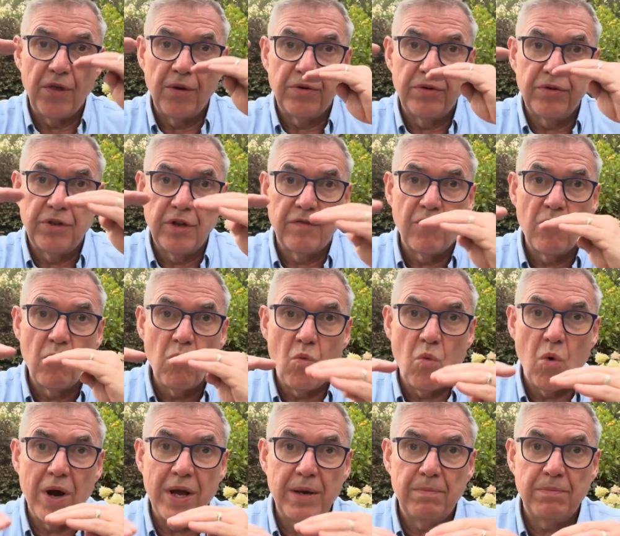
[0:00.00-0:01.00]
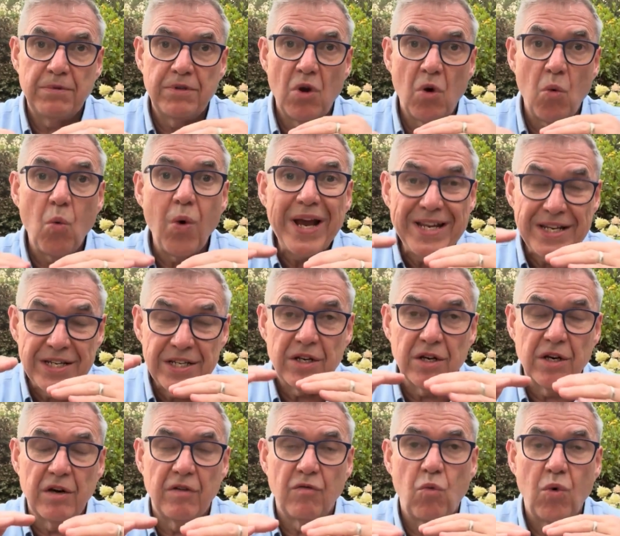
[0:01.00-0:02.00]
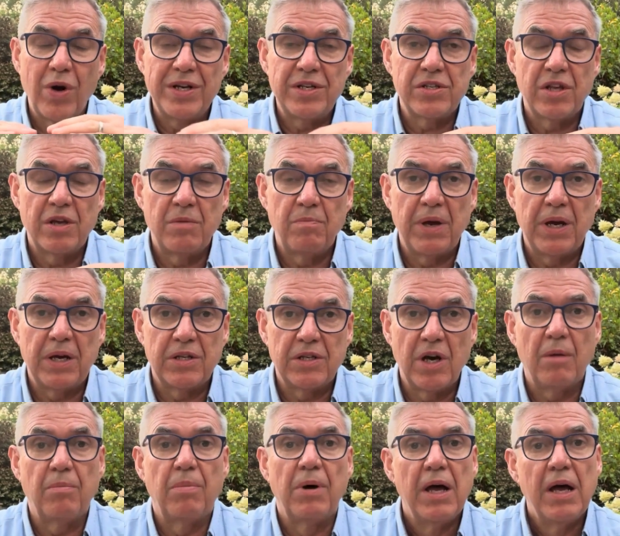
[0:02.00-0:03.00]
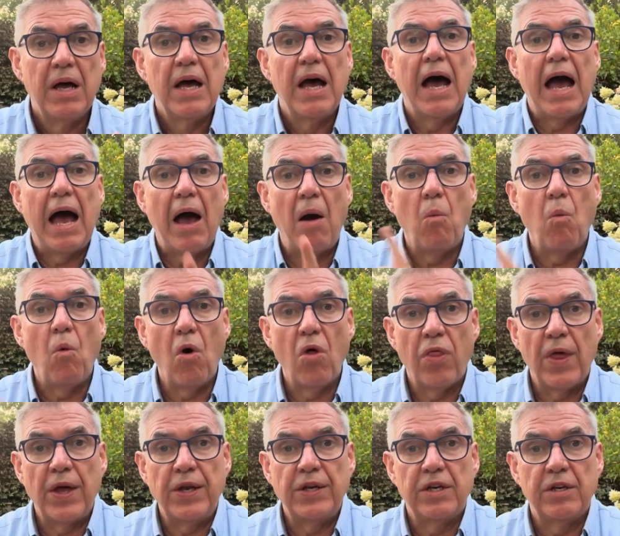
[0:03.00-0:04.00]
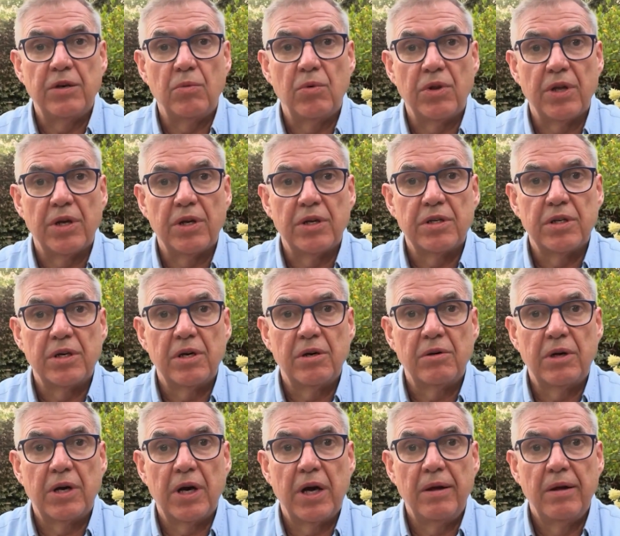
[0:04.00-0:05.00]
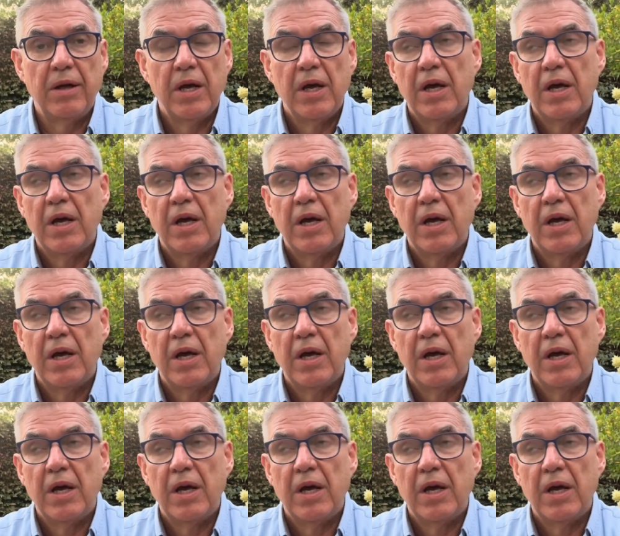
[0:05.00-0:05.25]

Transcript: the different weight, weight of waste they picked up and what they did with it, okay?